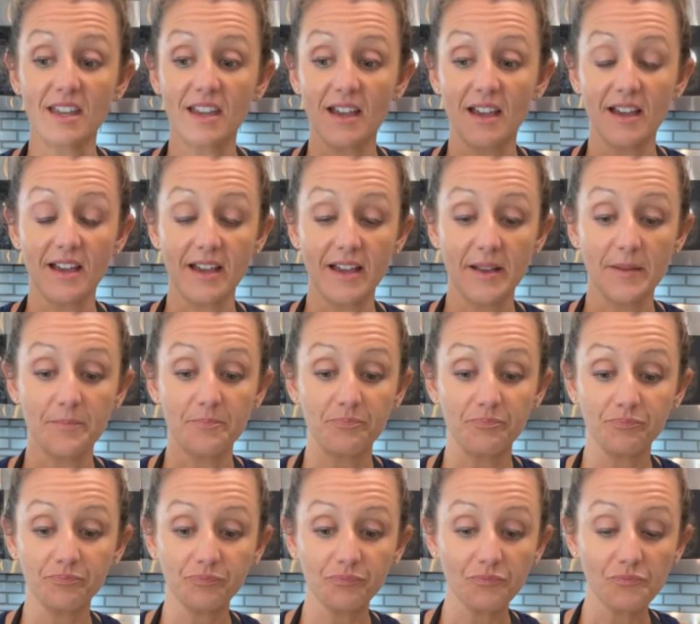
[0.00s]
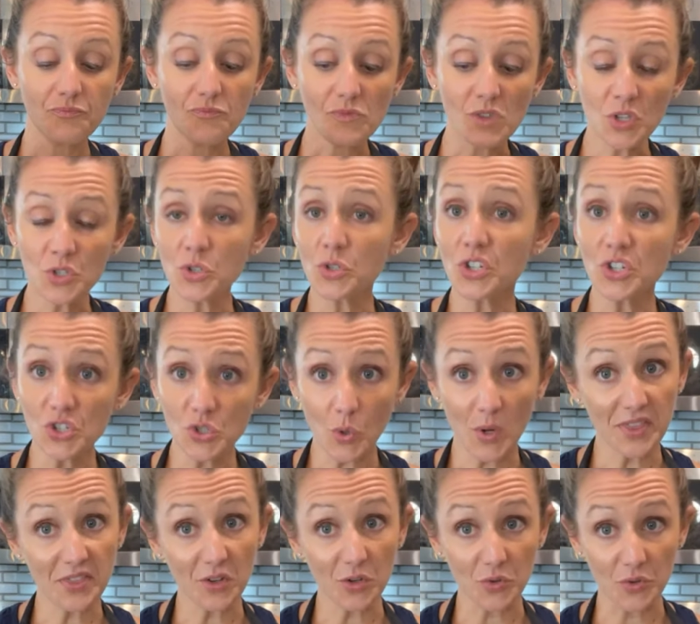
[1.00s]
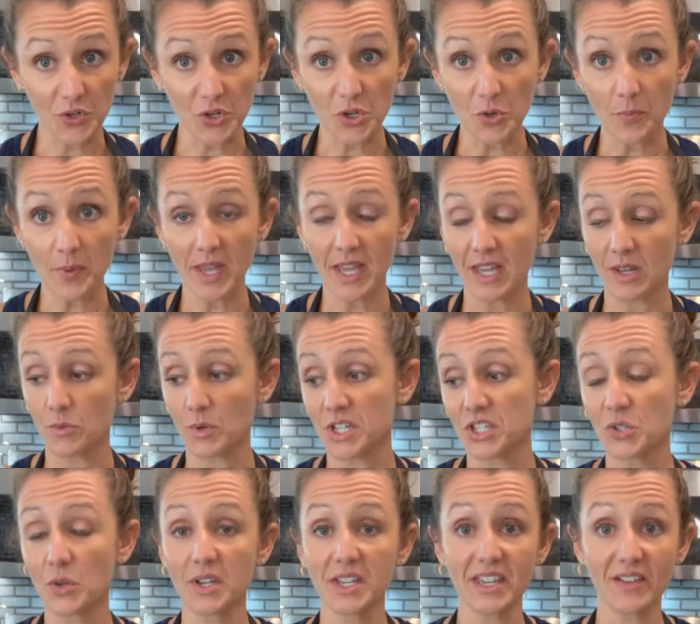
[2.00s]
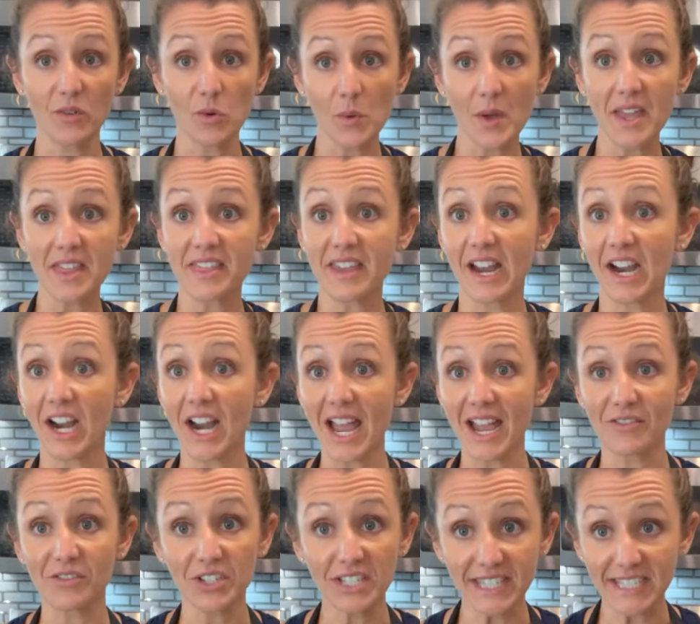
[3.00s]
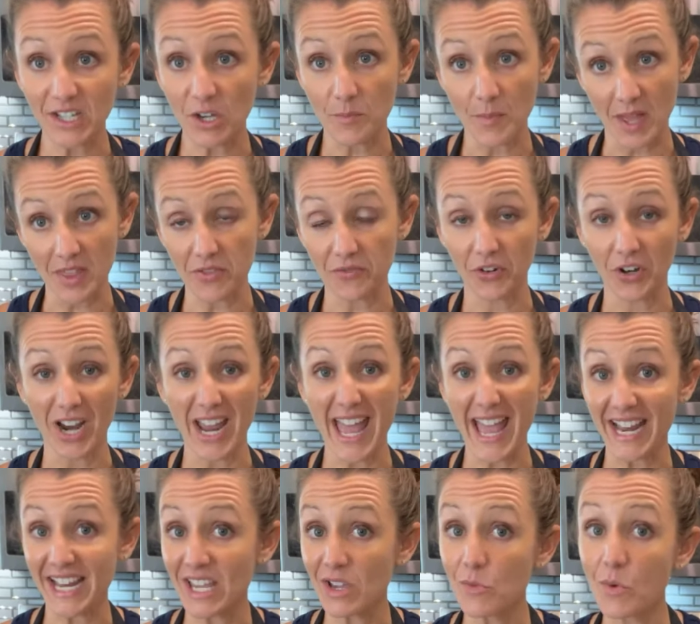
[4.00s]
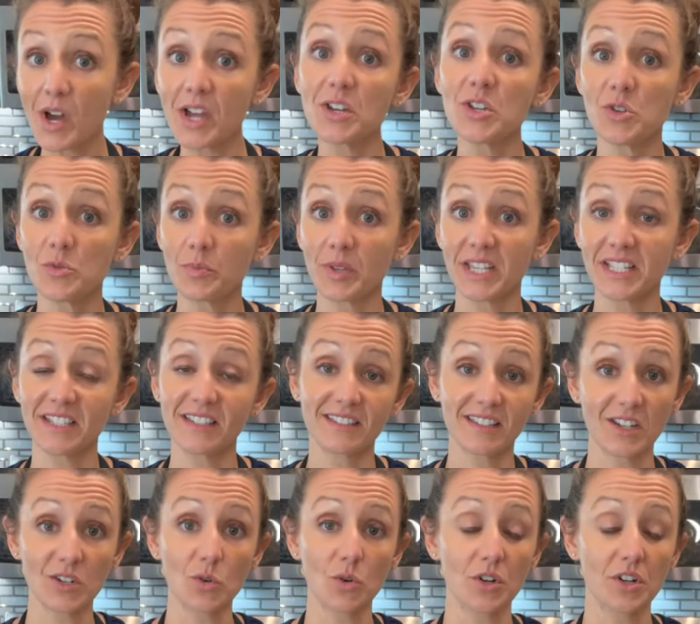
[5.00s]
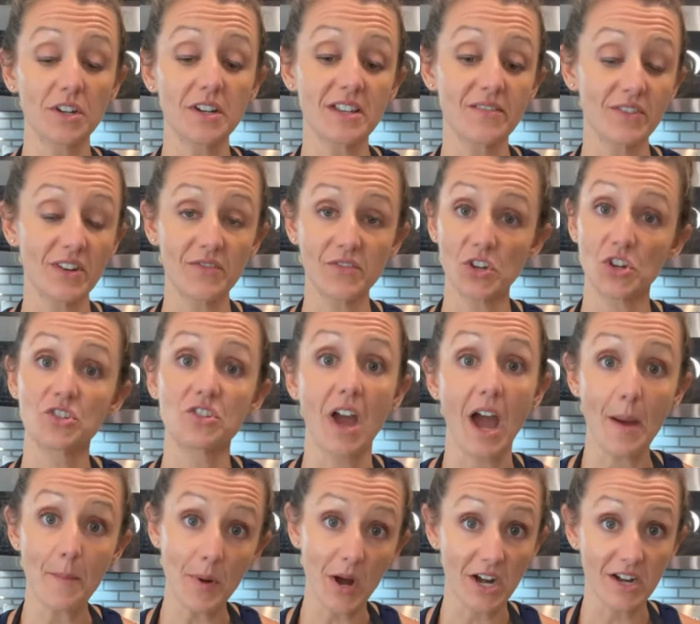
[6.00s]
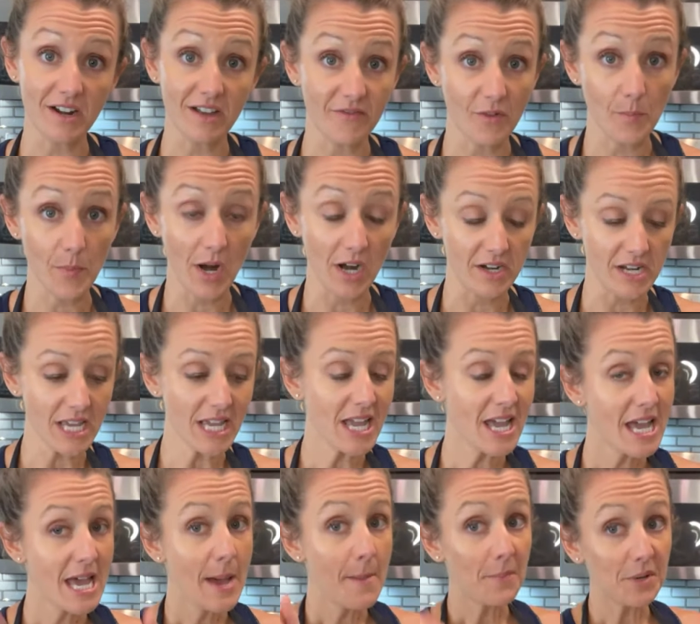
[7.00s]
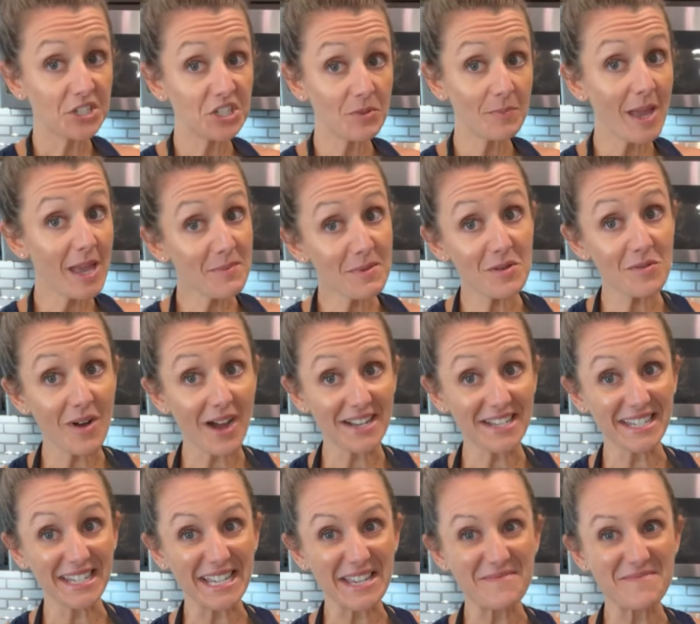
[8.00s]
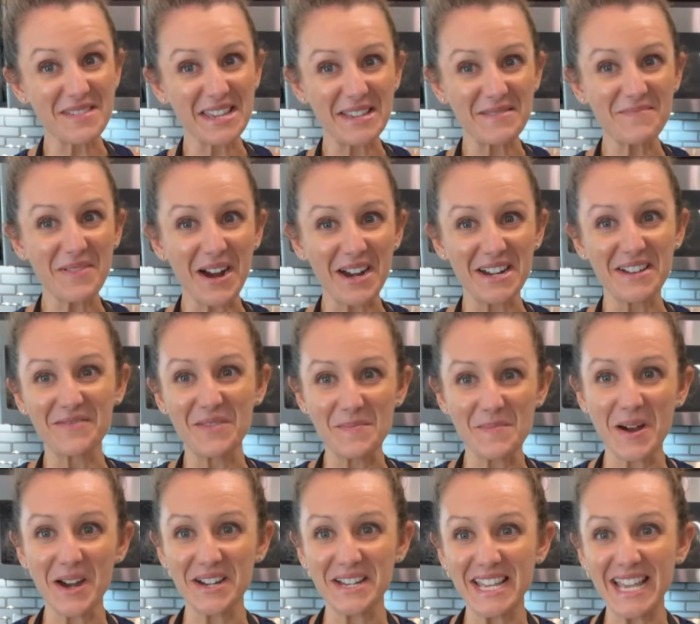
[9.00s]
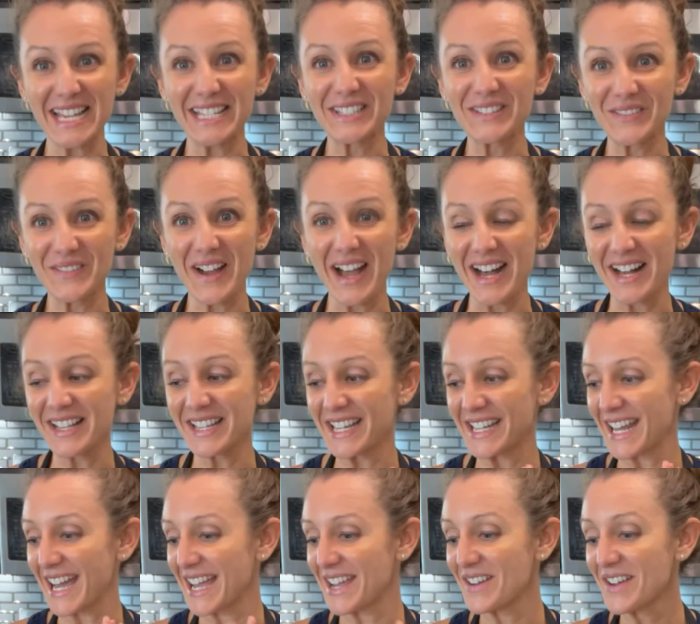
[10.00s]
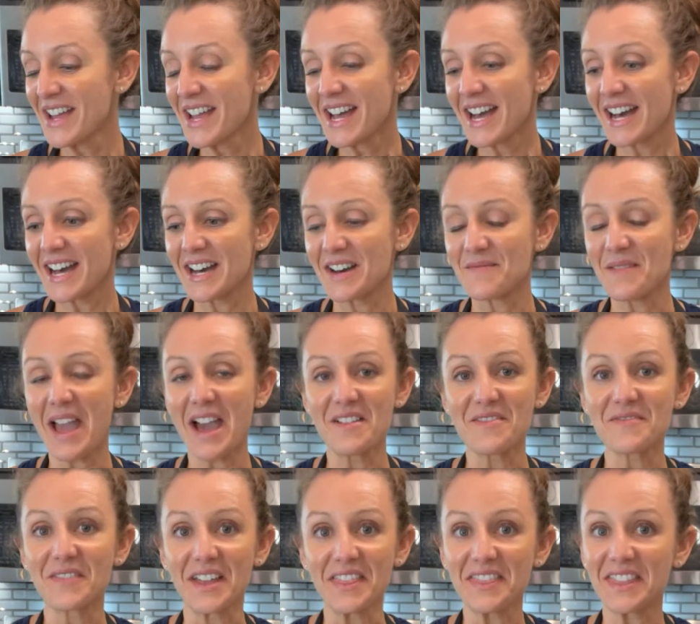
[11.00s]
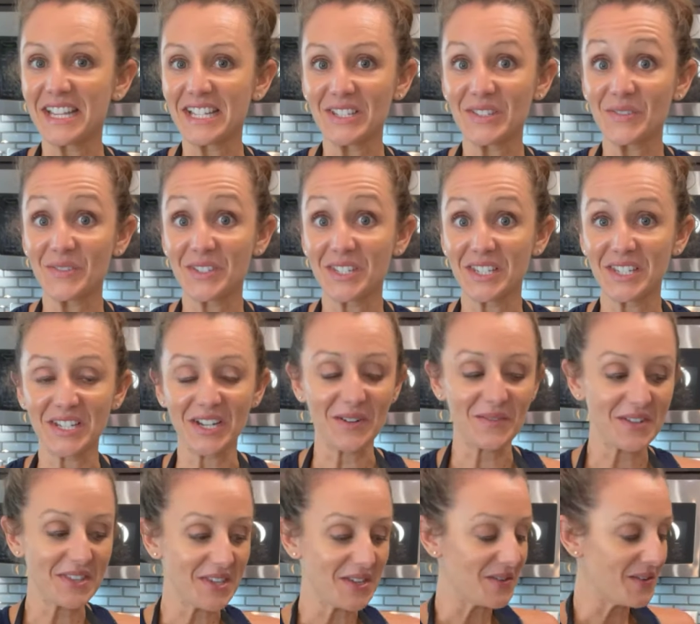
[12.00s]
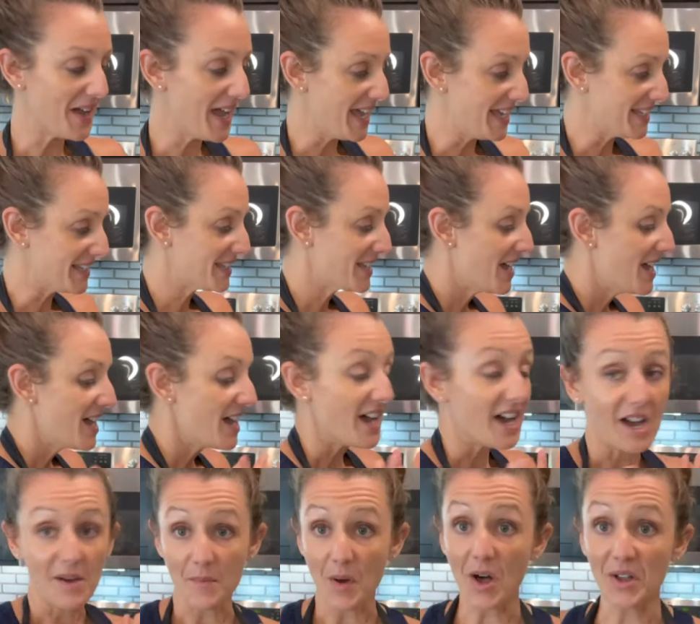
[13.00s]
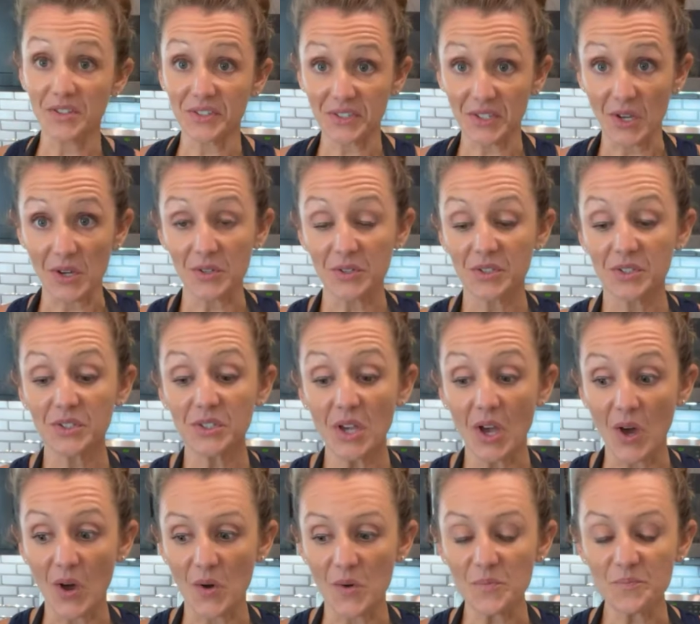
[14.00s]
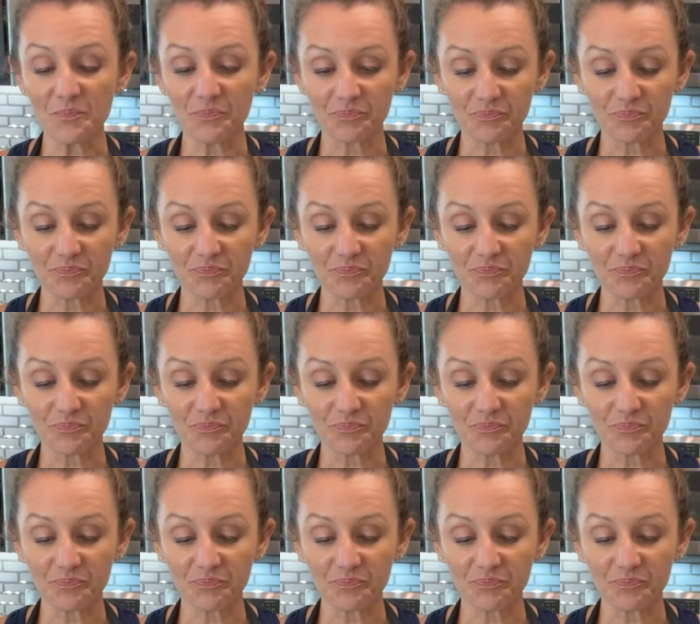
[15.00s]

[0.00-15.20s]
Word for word: Um, you can join the group and we do a giveaway there every single month for anyone who places an order even if you're not part of a party but you may be watching and being part of a party as well and i um, have fun things to share with you as um, also so